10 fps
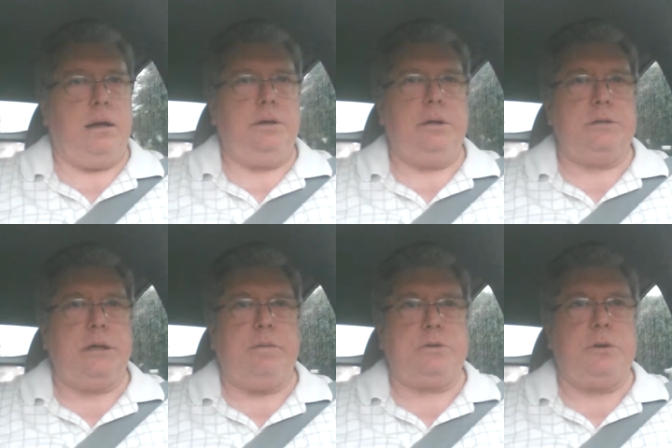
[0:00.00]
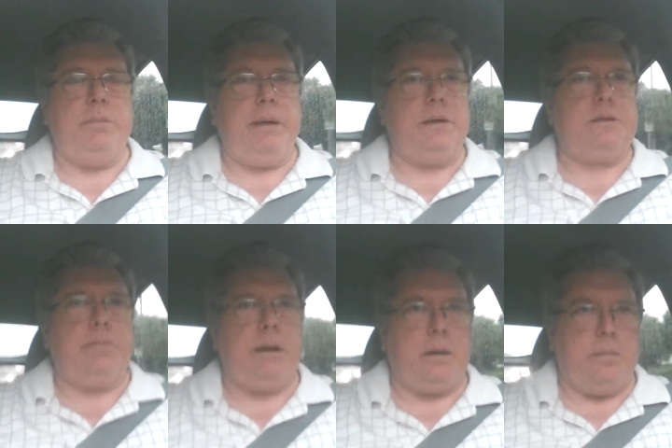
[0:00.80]
You can save a tremendous
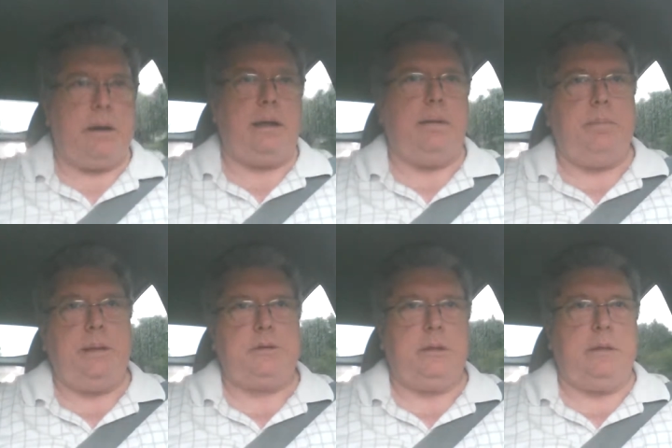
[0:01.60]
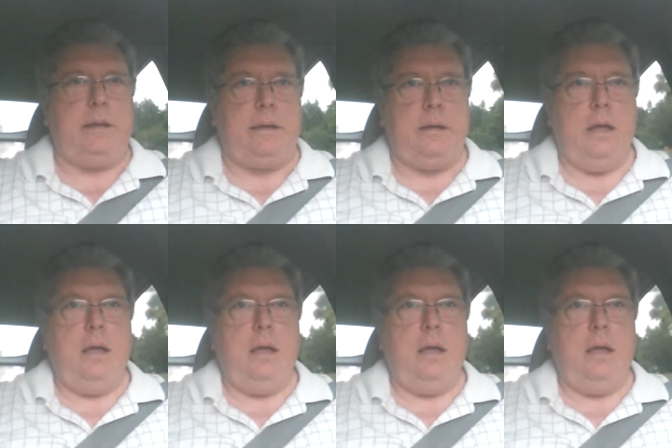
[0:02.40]
amount of money. I mentioned that